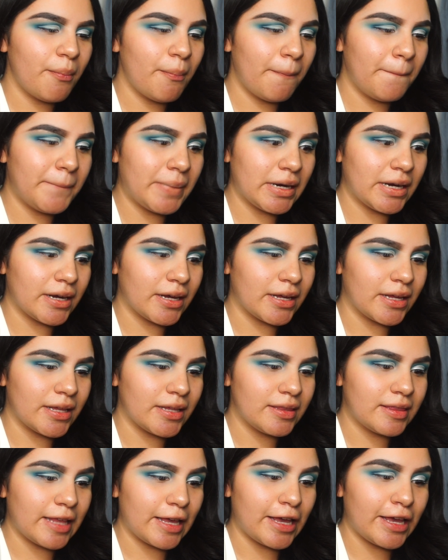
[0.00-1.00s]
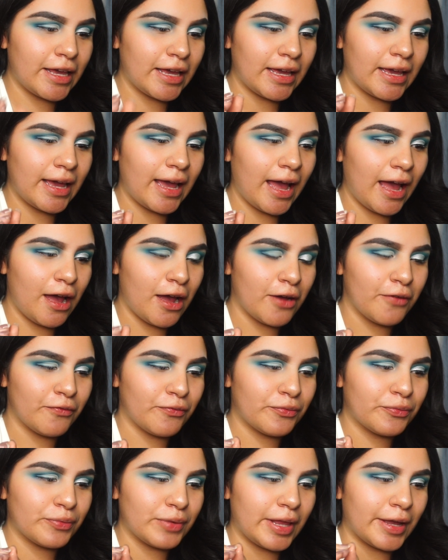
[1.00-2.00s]
but they have
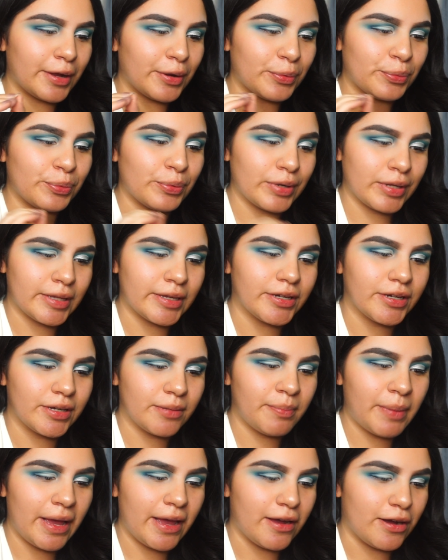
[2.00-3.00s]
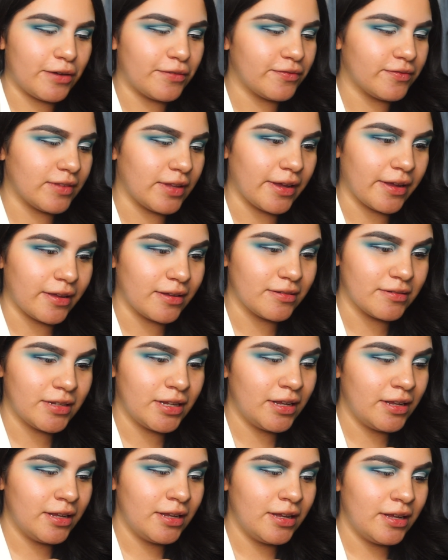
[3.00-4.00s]
like really good payoff. Like
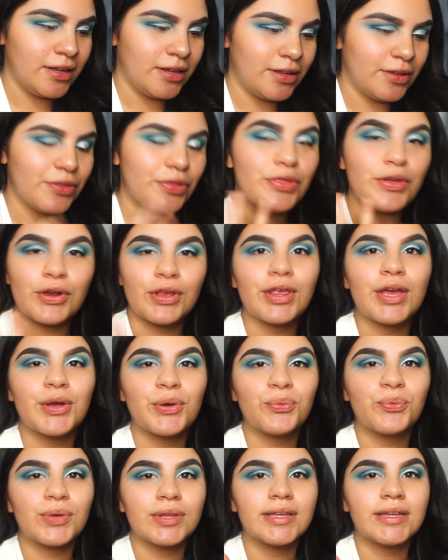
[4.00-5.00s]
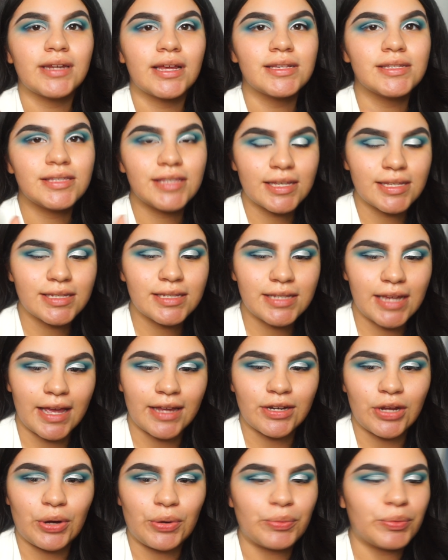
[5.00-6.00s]
they're like really nice. They
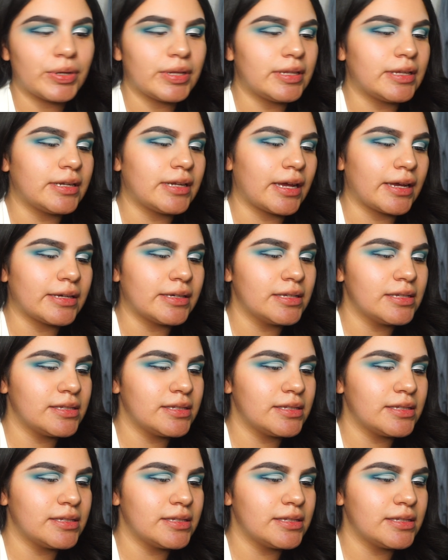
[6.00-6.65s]
stand out really nice.